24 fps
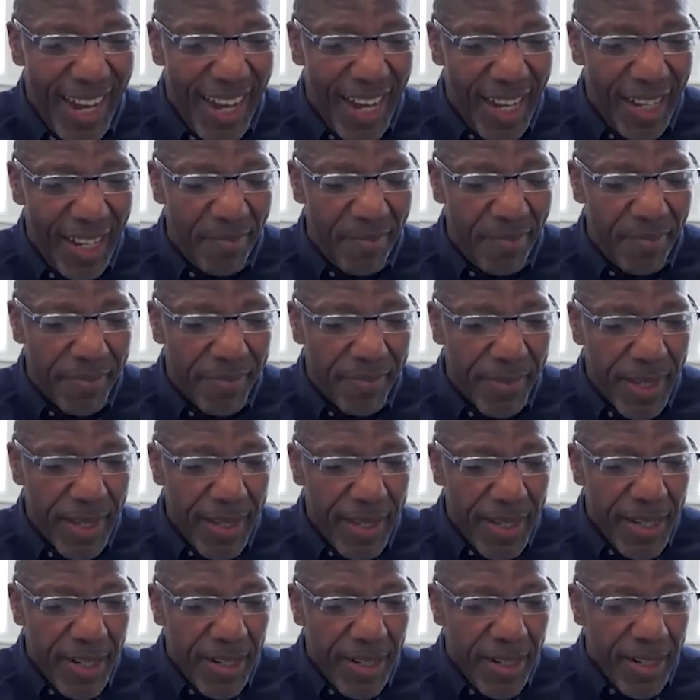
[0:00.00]
um,
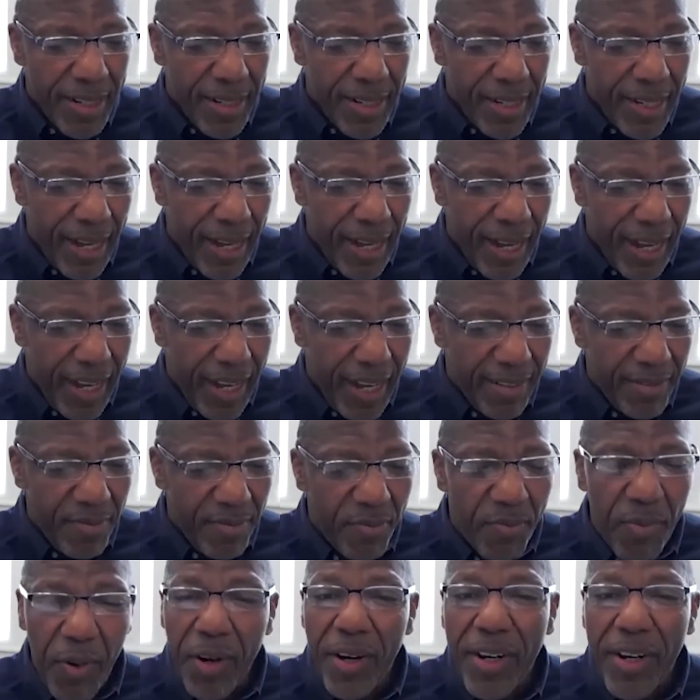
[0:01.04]
uh,
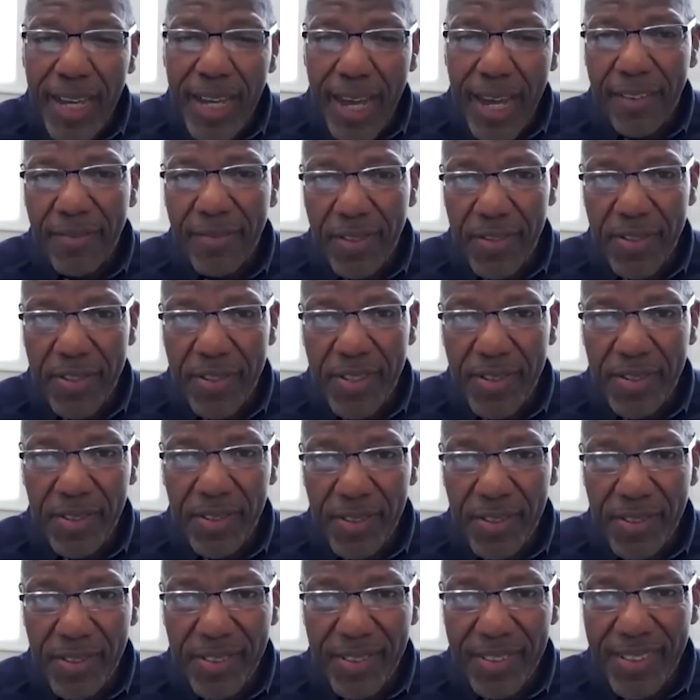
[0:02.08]
work after
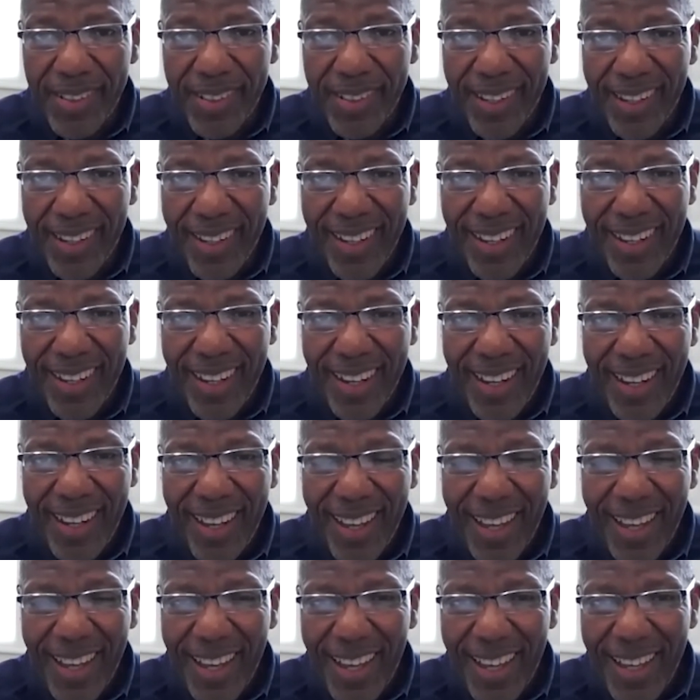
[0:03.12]
school
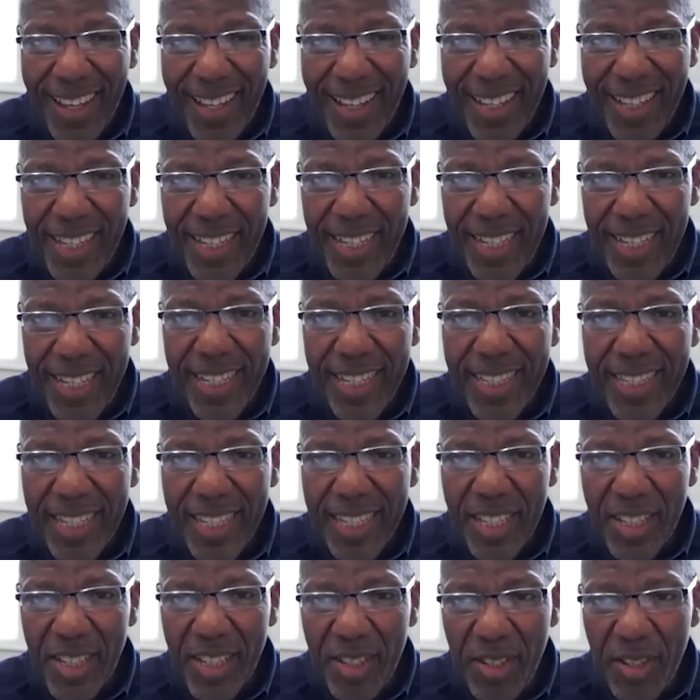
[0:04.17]

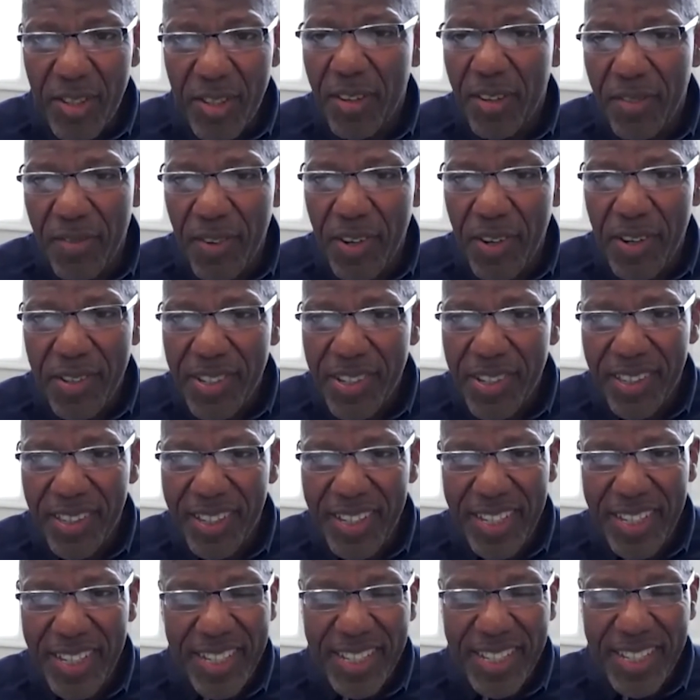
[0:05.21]
isn't
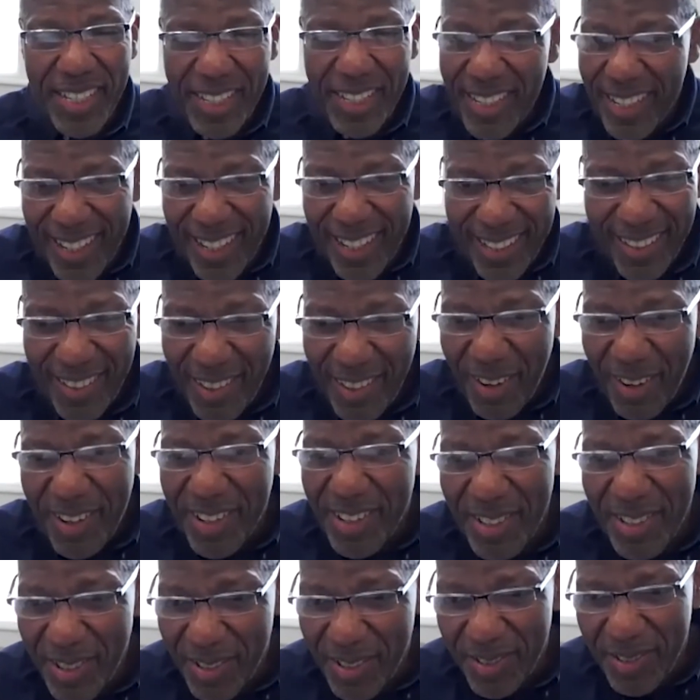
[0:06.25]
universally good
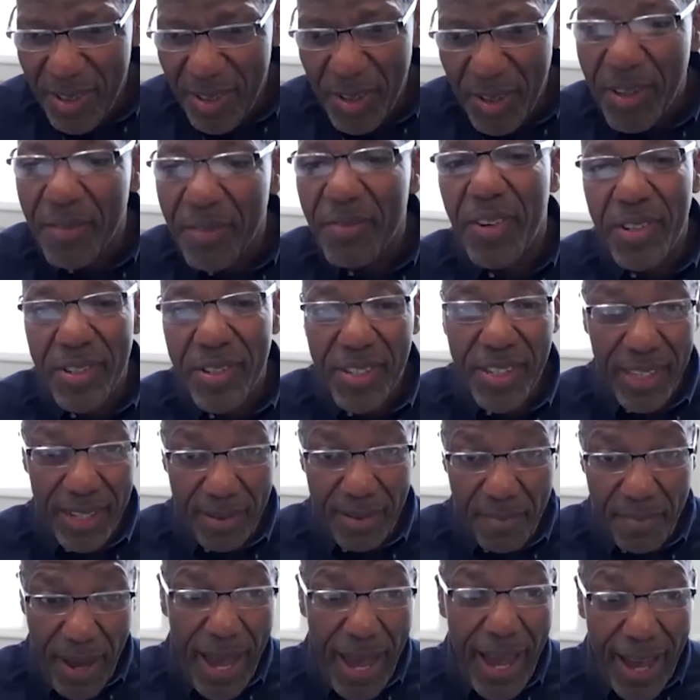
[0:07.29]
or
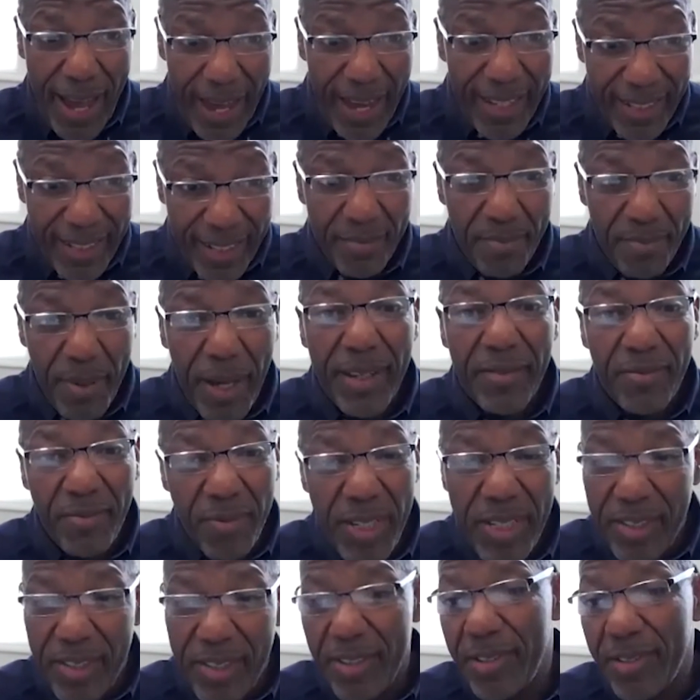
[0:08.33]
universally bad, but
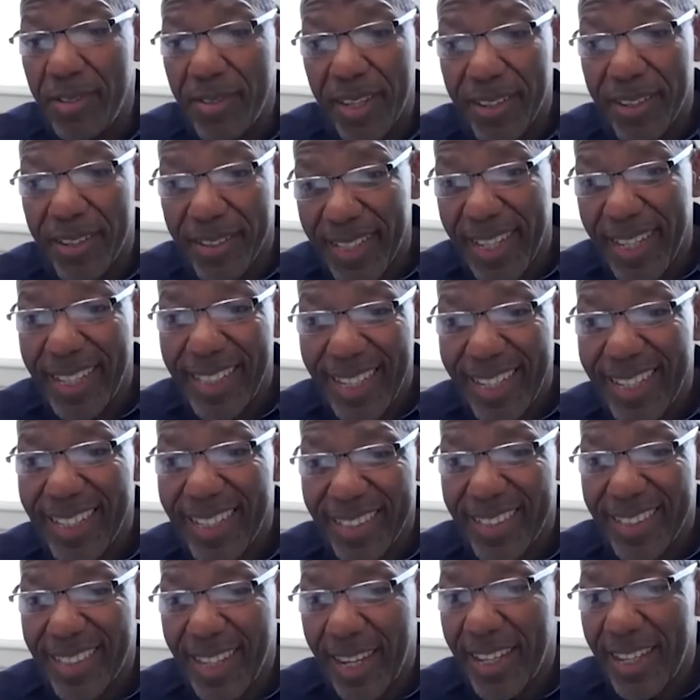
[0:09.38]
we do know that it
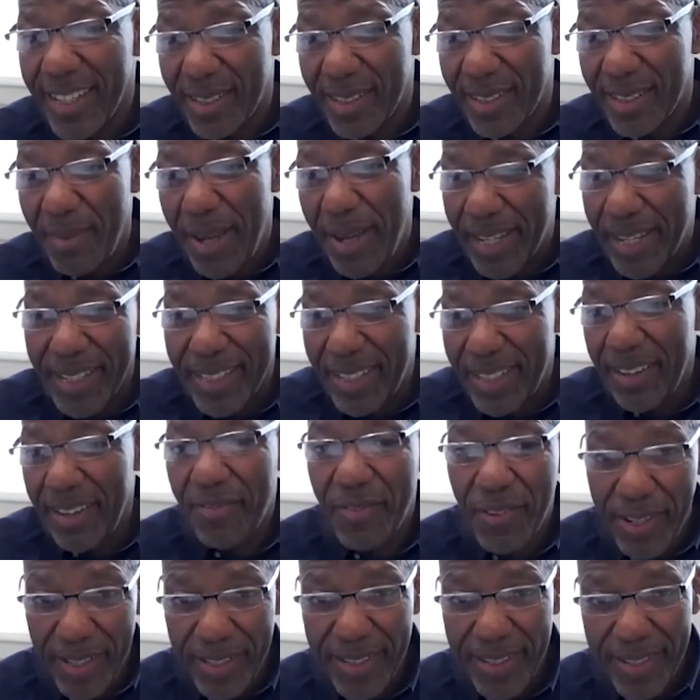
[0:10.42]
does make a
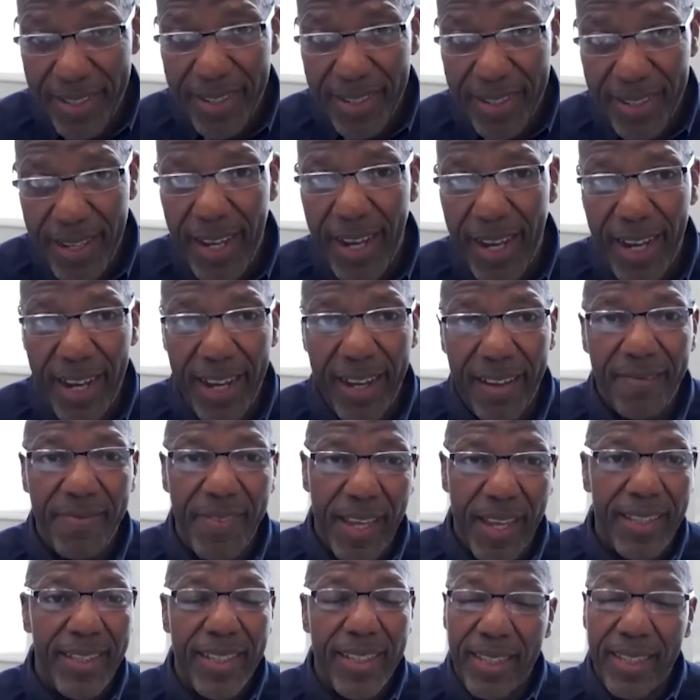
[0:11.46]
difference. Um,
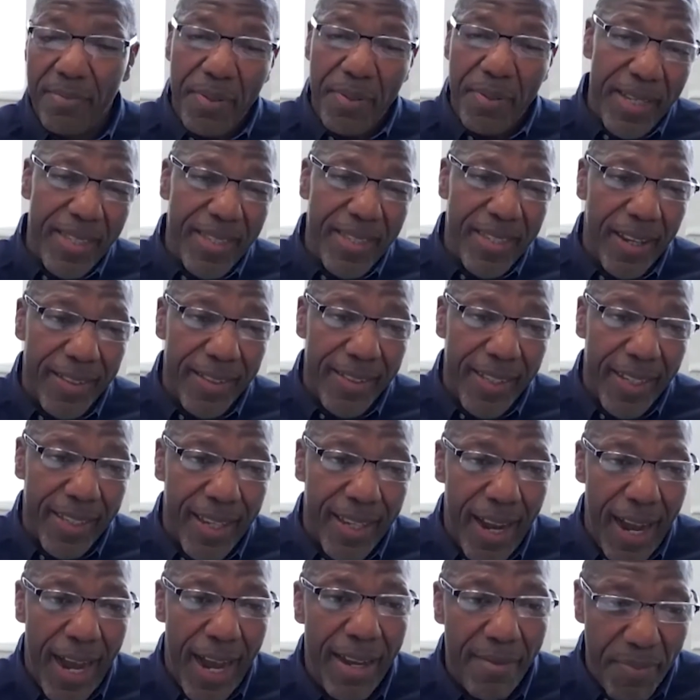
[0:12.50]
and it depends on the
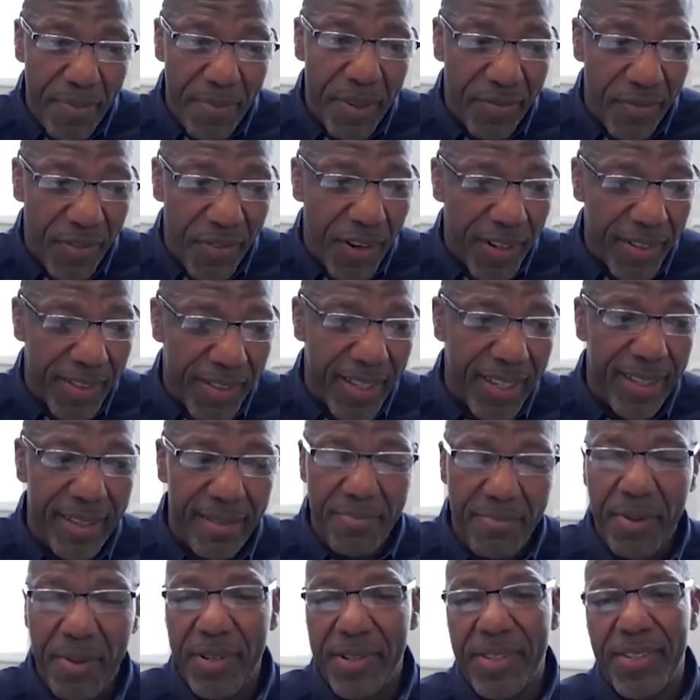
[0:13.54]
type of work that
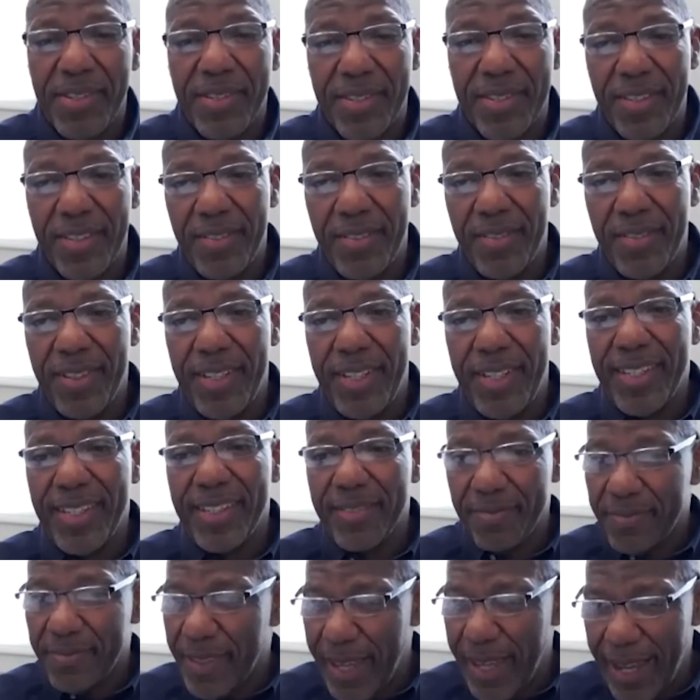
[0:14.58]
a person's
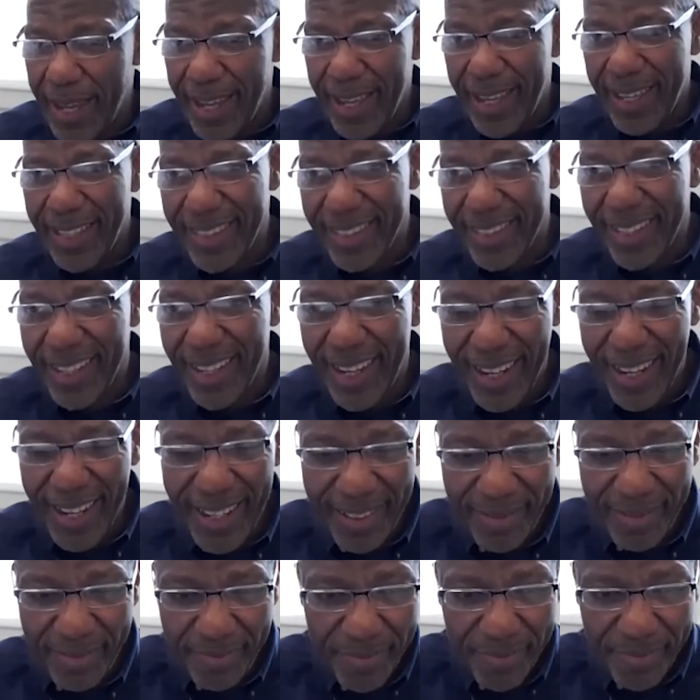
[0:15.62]
doing, and
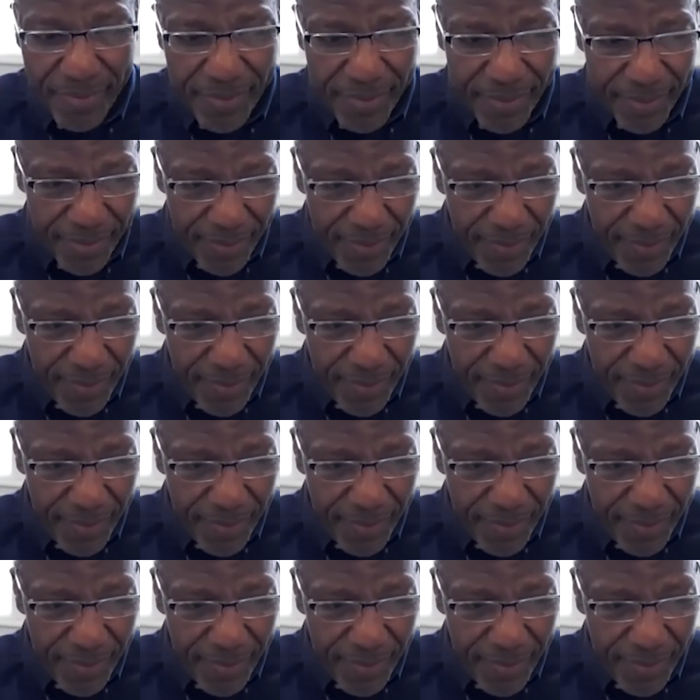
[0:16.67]
um,